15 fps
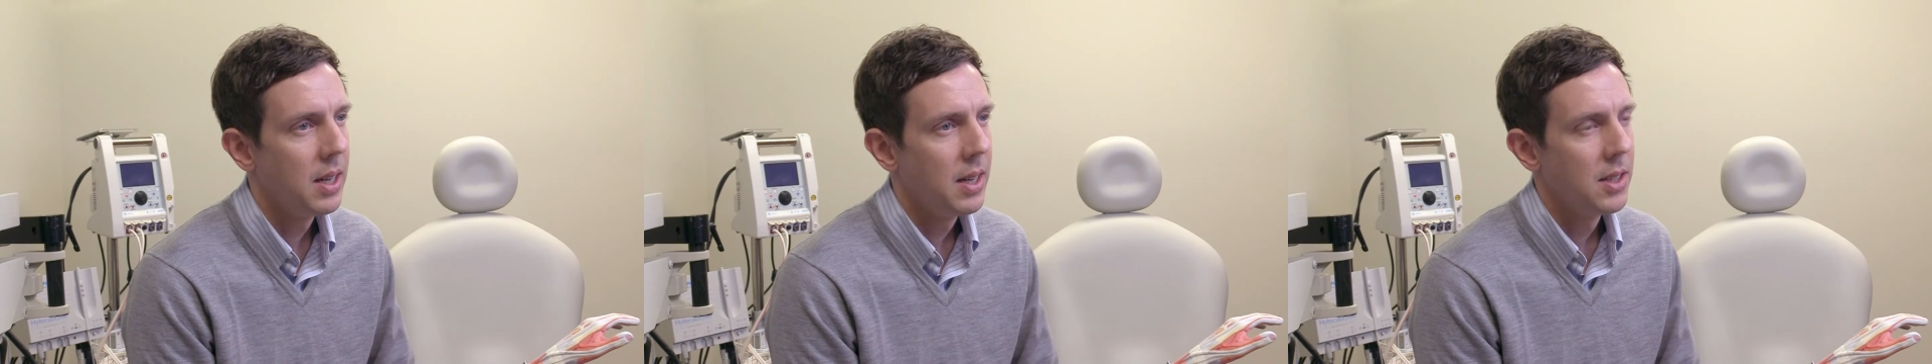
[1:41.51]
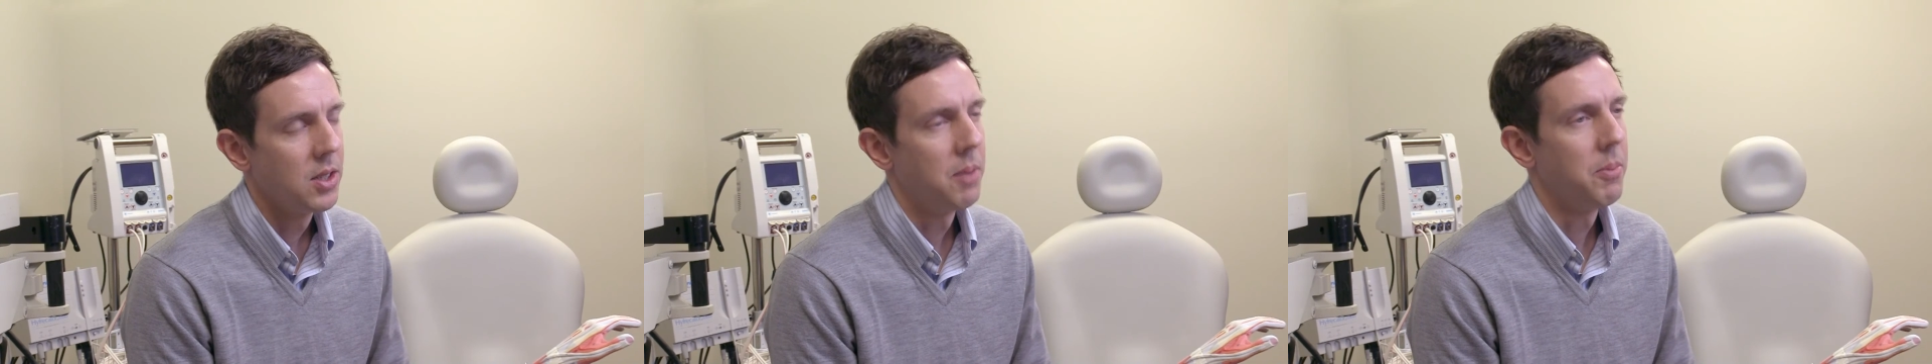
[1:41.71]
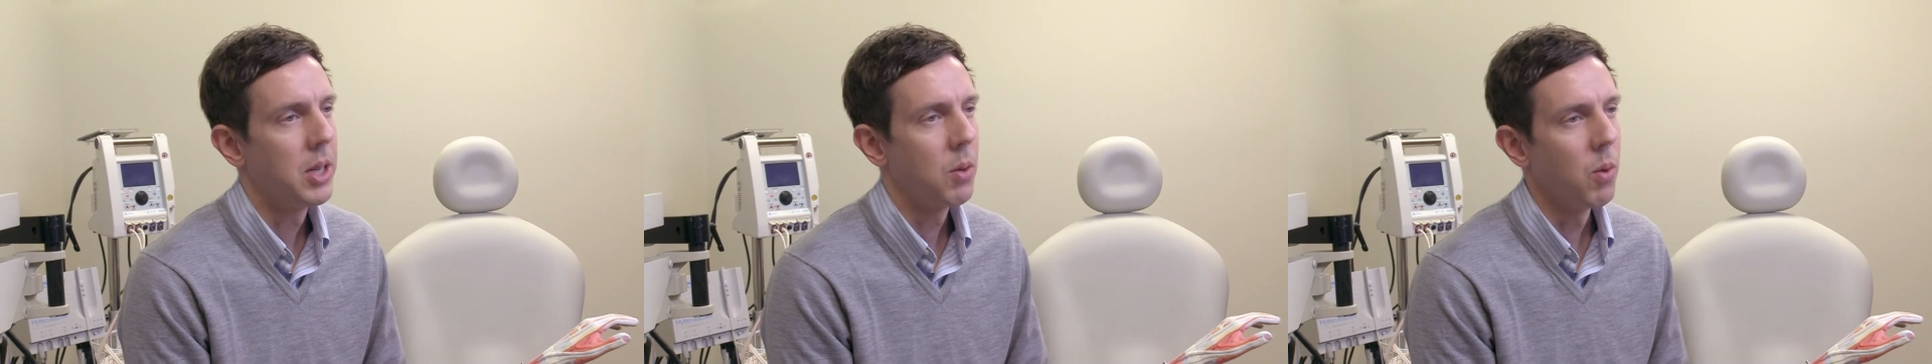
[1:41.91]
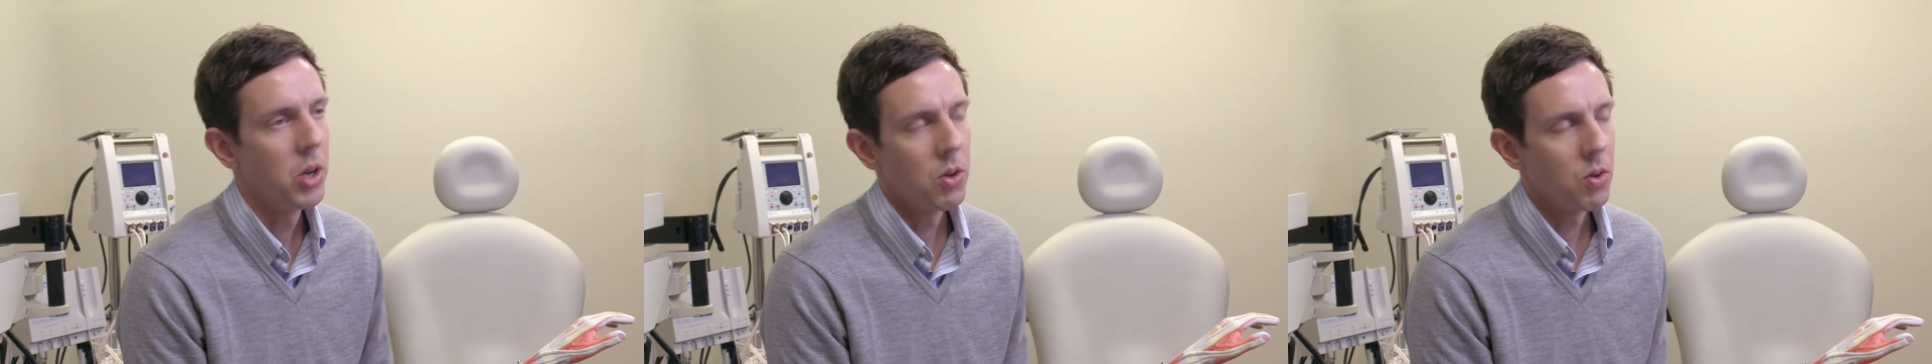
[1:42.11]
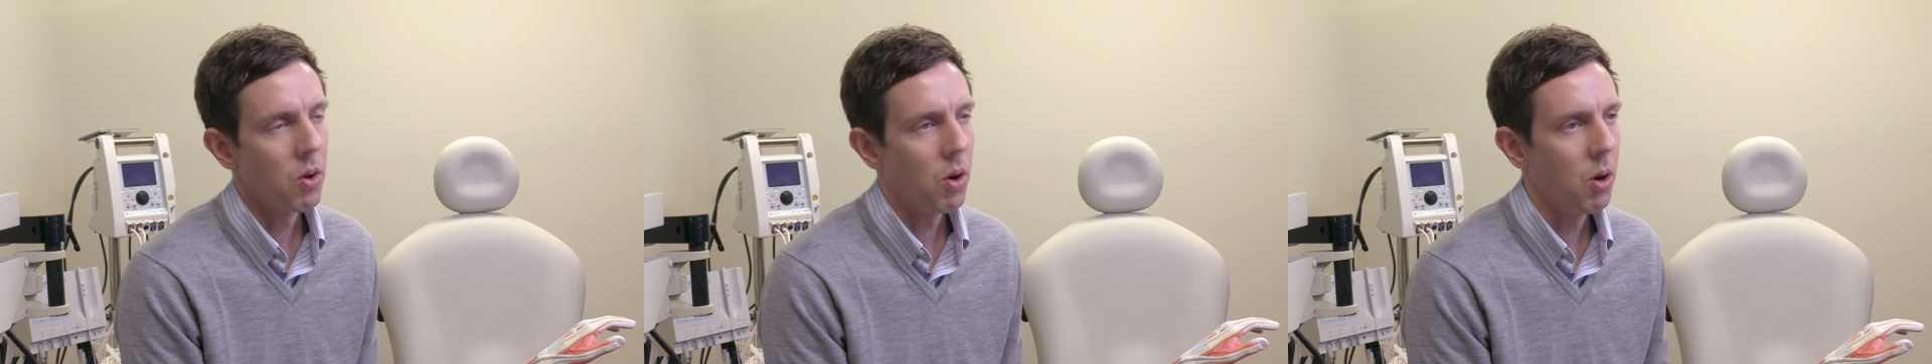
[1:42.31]
something where
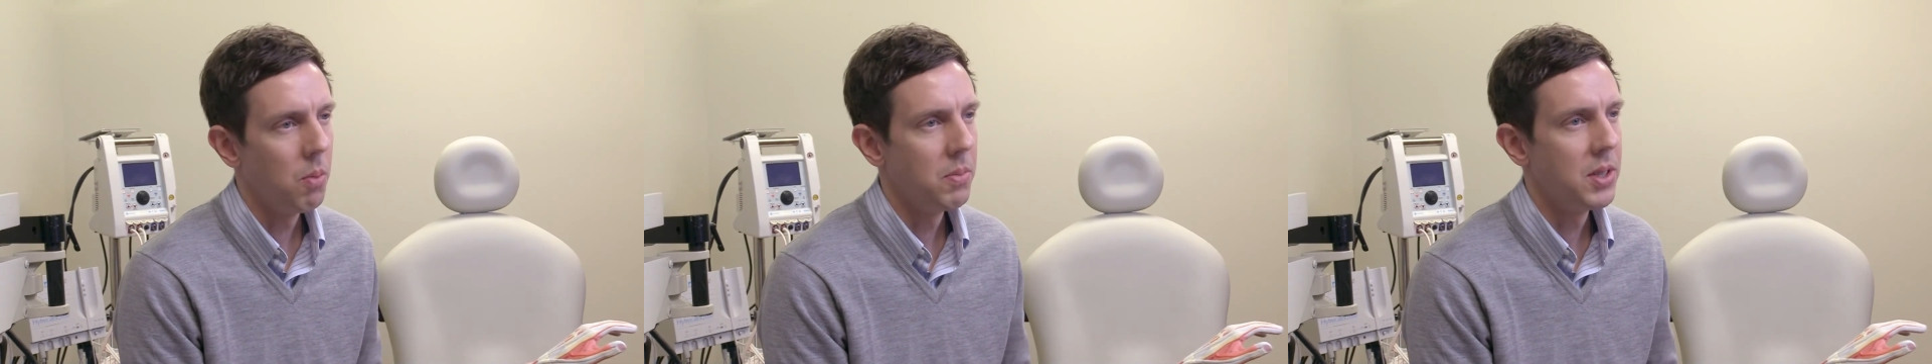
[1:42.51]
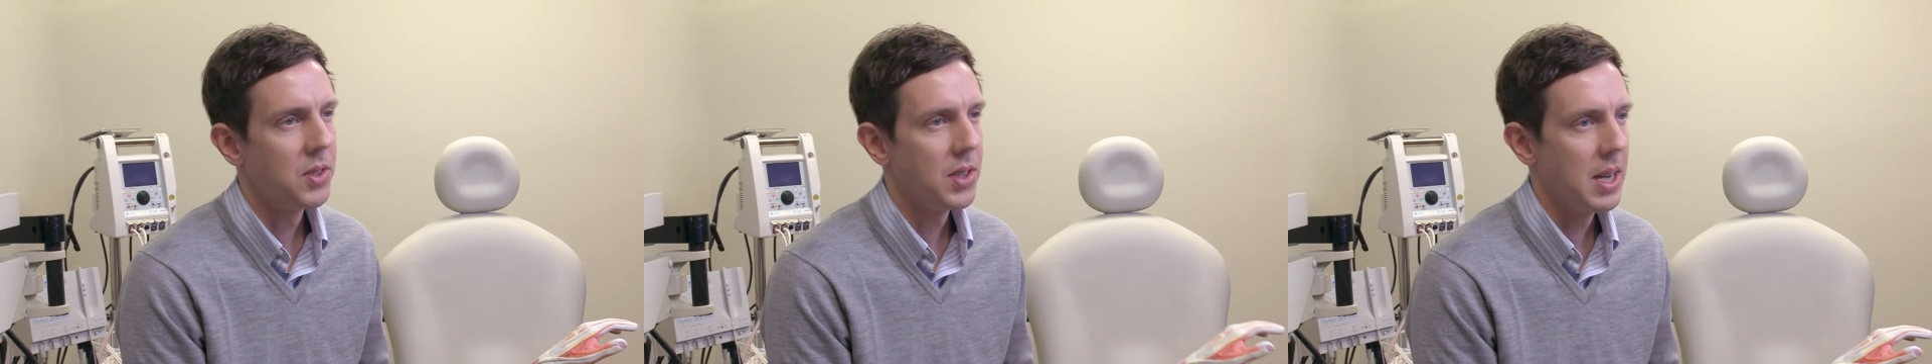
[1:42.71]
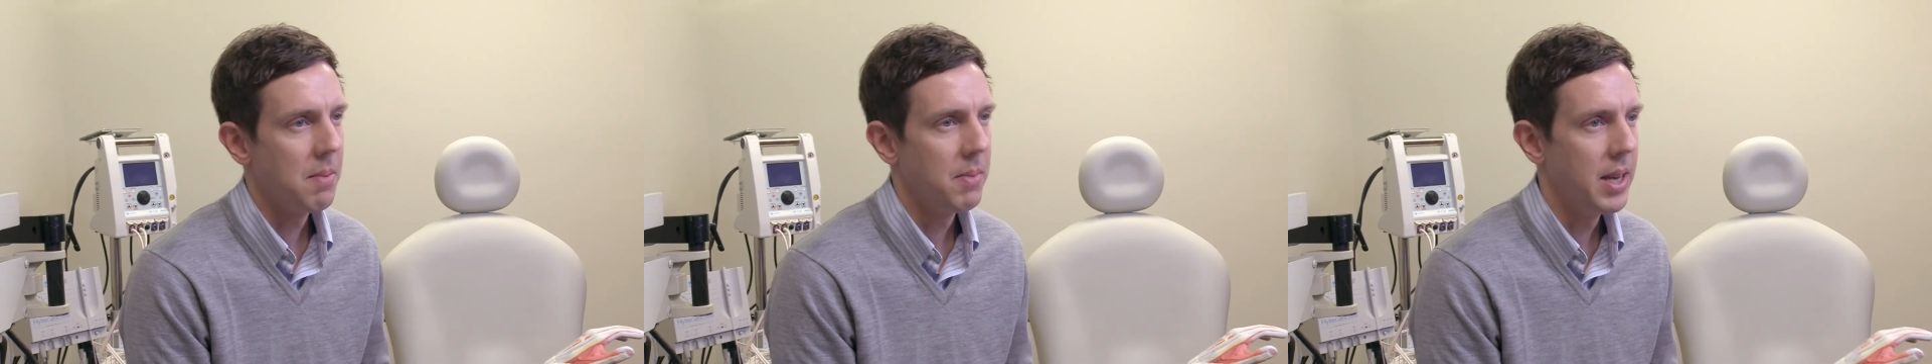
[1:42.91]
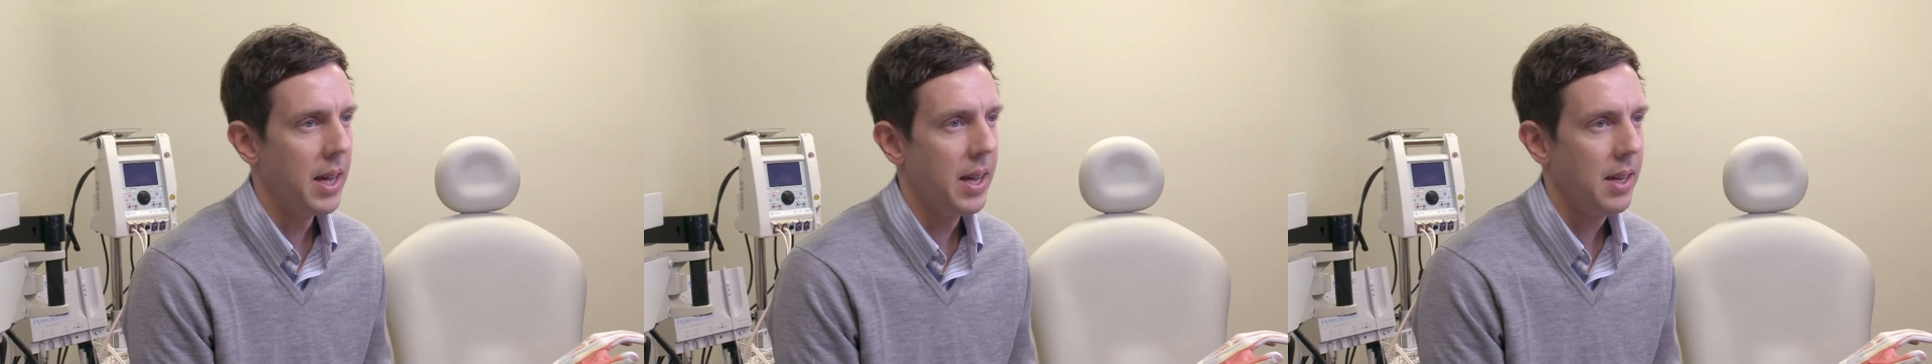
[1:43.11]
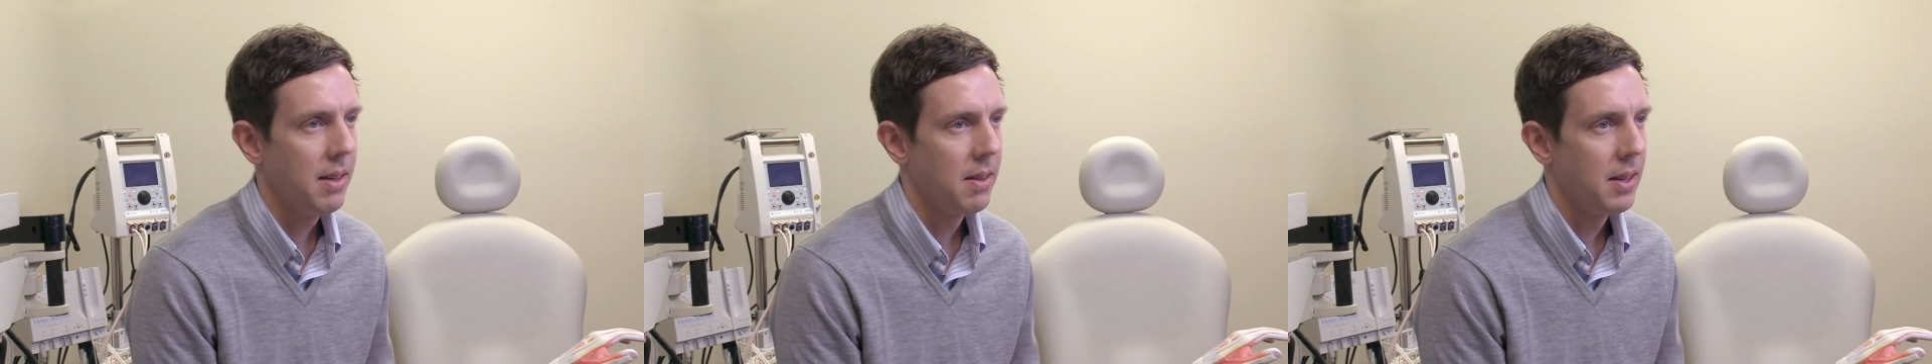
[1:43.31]
you go home the same
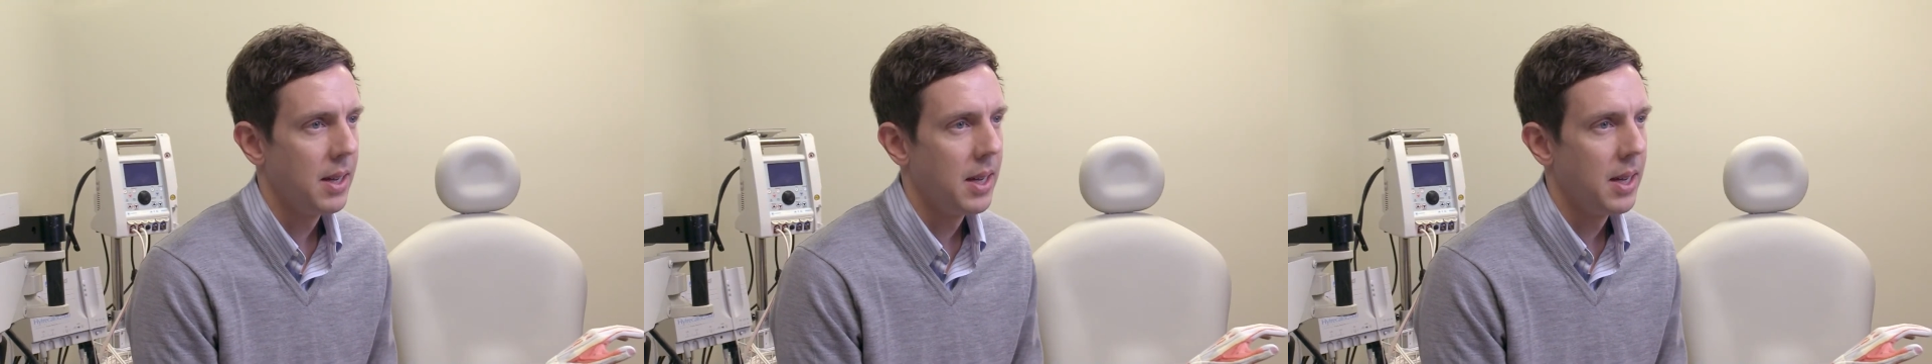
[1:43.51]
day.